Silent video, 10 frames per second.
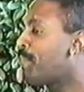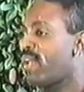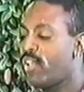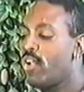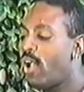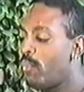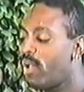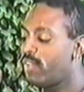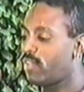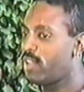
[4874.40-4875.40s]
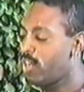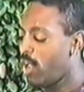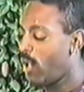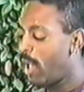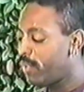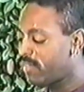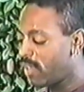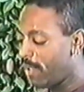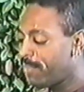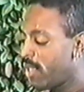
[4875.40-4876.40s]
But here I was, you know, I was
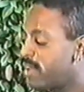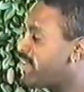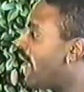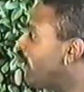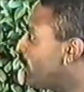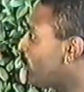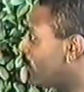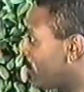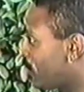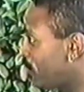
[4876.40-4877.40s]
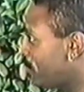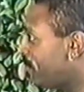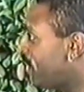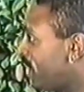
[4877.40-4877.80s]
um, down in the chicken coop.